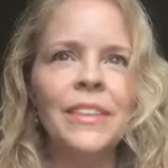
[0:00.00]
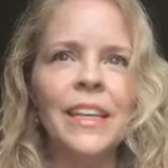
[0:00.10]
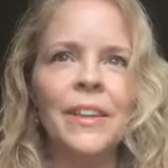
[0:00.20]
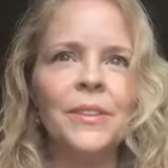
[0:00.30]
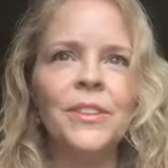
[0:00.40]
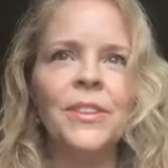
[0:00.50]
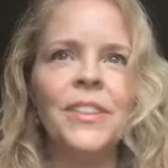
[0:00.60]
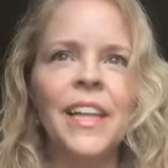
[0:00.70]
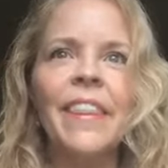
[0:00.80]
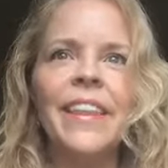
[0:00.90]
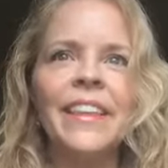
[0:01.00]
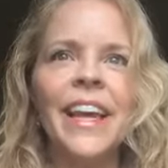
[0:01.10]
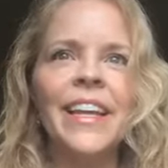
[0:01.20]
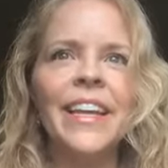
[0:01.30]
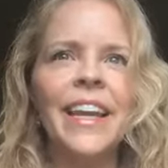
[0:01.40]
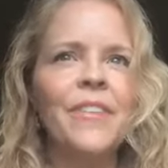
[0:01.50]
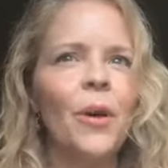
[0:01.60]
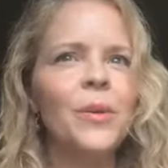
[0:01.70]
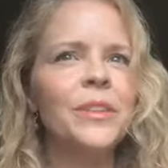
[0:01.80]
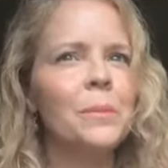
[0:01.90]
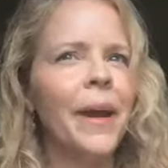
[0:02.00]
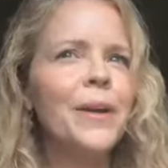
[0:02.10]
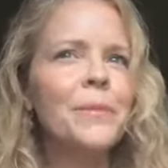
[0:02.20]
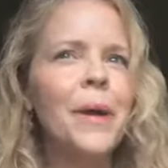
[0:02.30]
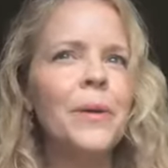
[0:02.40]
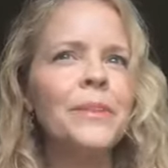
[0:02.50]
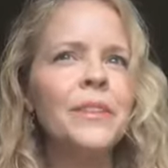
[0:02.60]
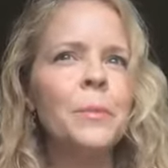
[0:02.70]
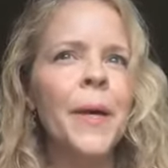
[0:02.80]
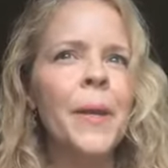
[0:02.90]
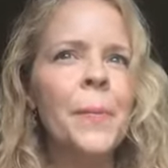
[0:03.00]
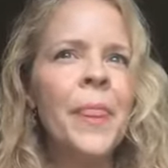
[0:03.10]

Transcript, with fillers: Like there's just nothing like it. And I've always admired mountains, but